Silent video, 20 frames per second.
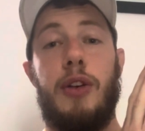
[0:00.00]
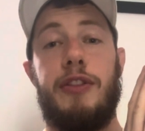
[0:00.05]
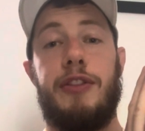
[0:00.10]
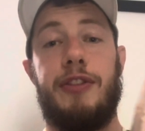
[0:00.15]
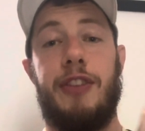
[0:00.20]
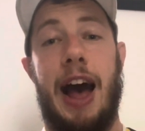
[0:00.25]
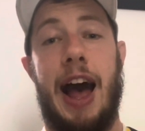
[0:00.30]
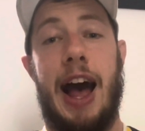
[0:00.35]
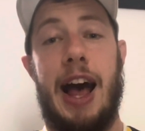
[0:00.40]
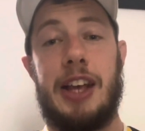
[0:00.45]

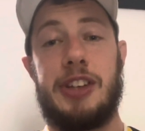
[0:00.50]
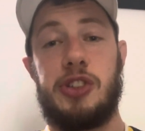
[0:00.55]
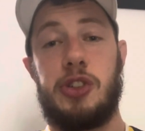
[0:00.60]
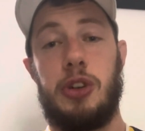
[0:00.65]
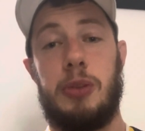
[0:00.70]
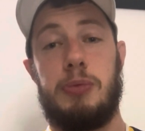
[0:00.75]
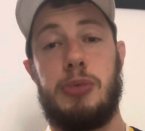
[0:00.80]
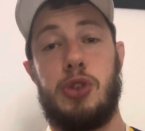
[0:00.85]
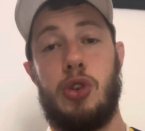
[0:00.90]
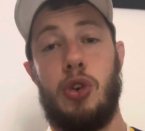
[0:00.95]
fast
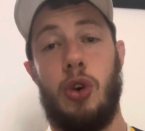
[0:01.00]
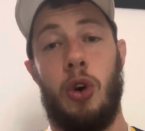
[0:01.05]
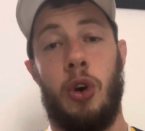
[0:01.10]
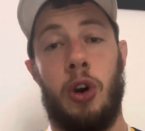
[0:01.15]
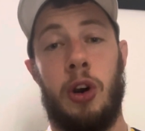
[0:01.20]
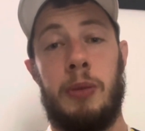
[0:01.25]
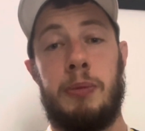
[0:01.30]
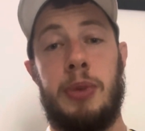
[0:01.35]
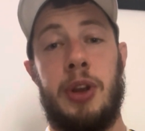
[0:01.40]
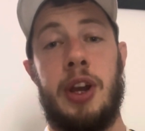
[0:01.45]

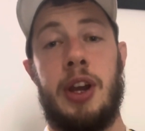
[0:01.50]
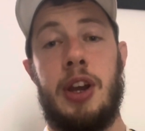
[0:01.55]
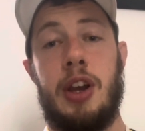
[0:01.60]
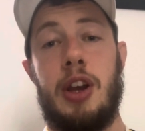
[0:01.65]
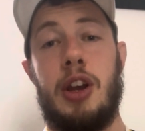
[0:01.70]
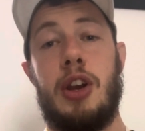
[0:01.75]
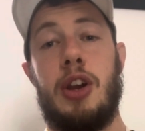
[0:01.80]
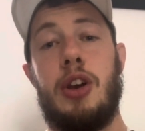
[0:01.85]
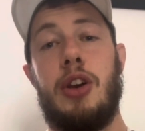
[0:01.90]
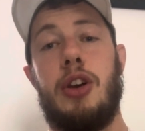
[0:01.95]
absorbed,
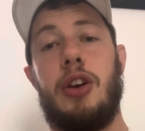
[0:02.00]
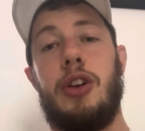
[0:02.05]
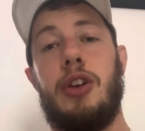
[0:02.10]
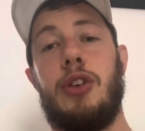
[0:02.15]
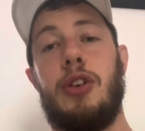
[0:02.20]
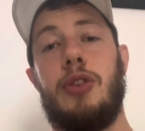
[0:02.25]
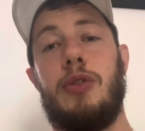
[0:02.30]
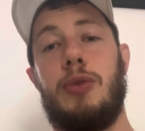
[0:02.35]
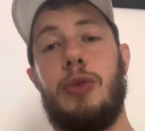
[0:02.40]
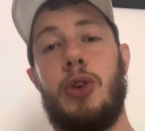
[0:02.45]

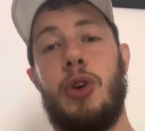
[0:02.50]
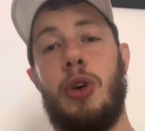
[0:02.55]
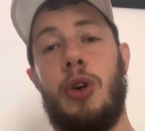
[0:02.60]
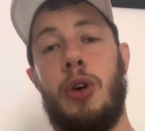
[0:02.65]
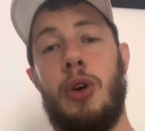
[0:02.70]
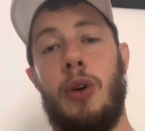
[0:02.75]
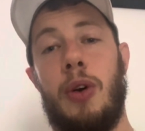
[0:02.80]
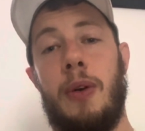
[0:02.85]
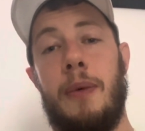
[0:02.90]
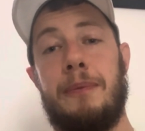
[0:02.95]

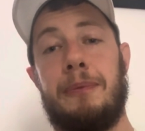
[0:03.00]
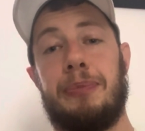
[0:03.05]
your